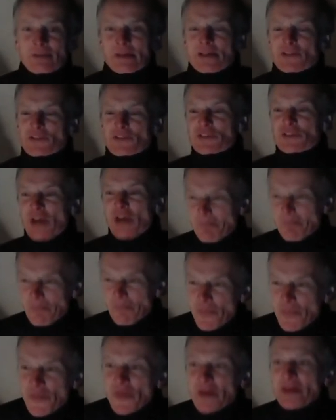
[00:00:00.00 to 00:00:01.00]

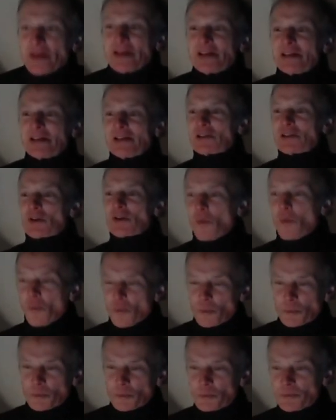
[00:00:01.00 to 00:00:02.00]
something
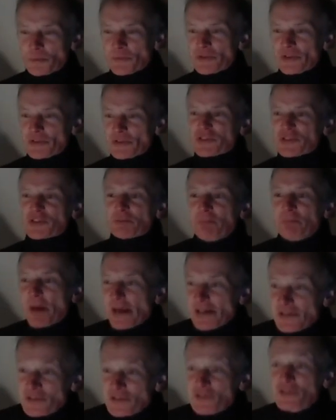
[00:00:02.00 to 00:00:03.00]
called
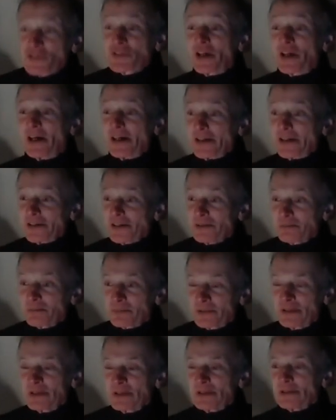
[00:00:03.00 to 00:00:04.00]
space-time.